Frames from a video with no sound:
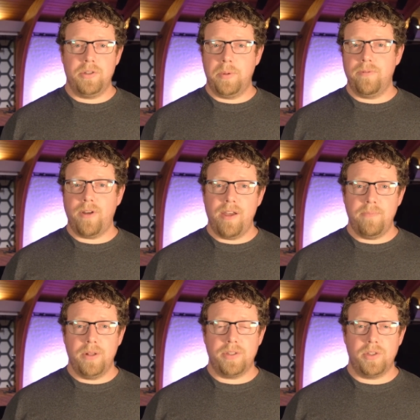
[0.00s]
Now, it's been five
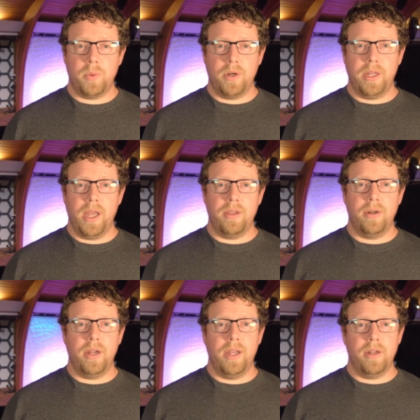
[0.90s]
months since we were
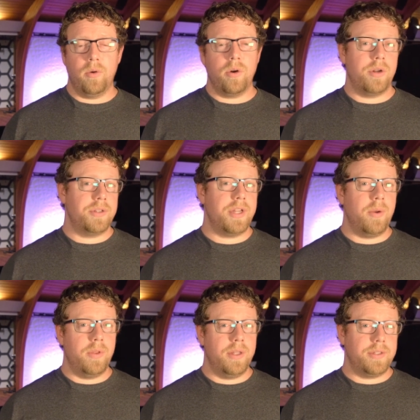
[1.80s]
together, and in order to
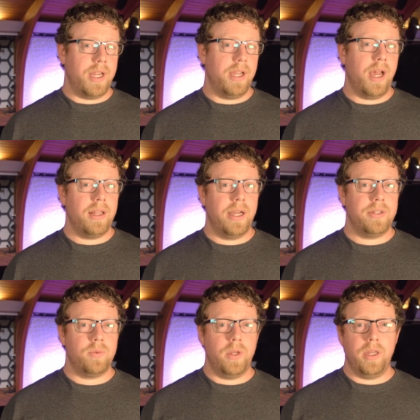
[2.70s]
stay within state
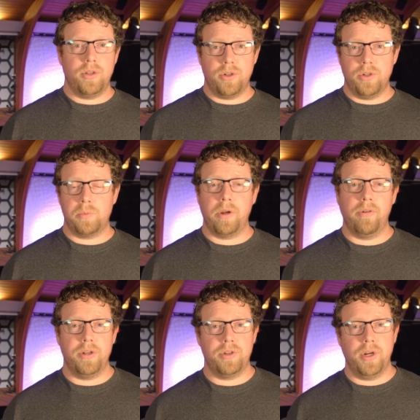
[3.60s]
guidelines, we introduced
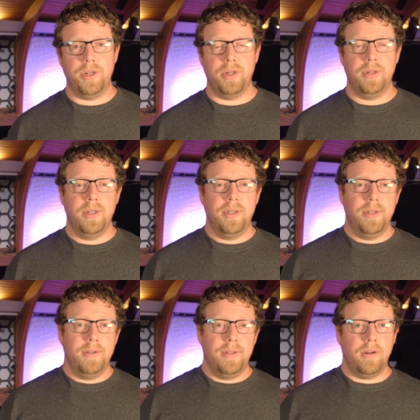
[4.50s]
pre-registration.
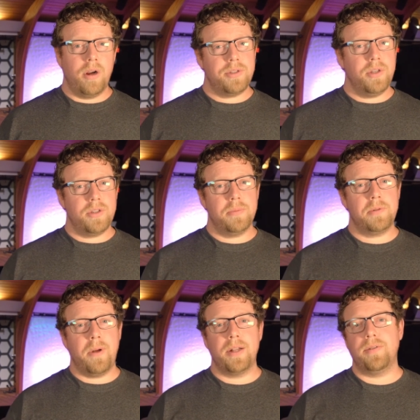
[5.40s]
There are still some
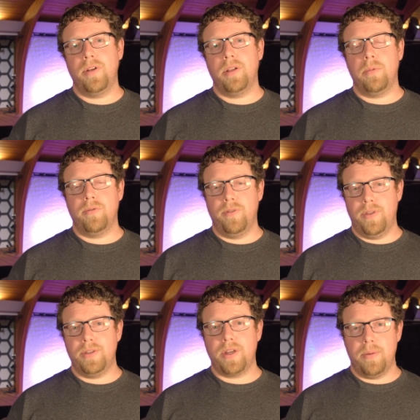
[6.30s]
spots available for
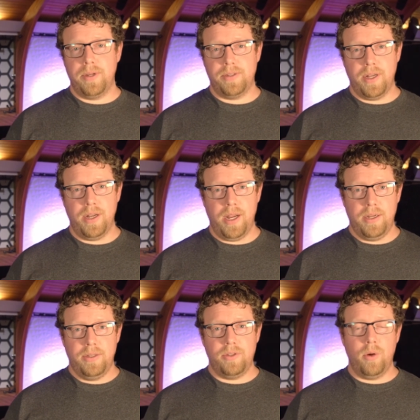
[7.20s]
this coming Sunday.
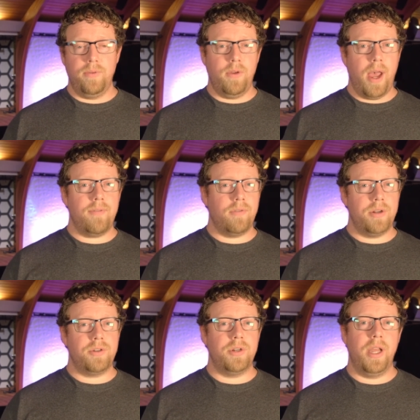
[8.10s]
So if you haven't
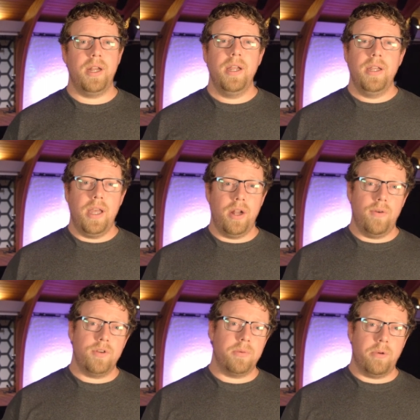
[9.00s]
registered yet, head
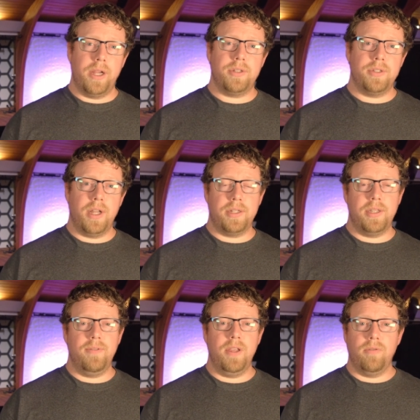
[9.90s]
over to
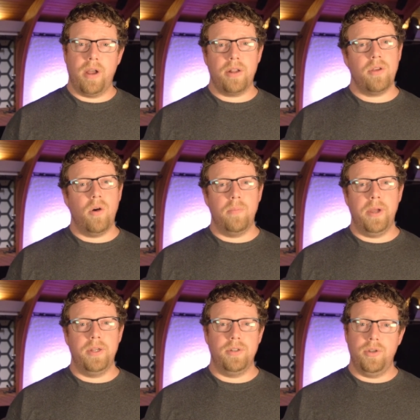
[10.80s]
branches.tv right on the
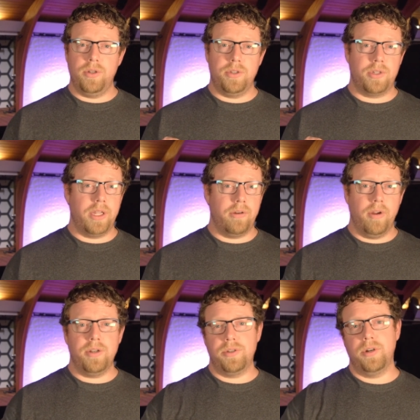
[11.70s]
homepage and you can just click
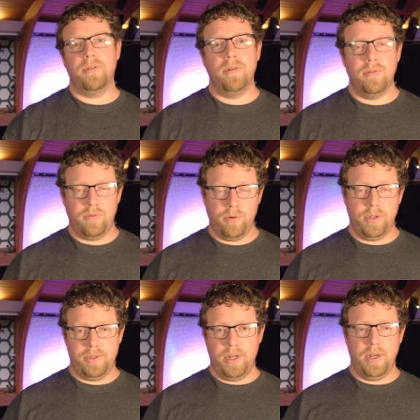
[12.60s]
register for
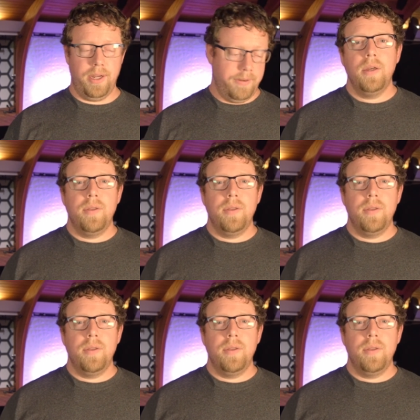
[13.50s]
this Sunday.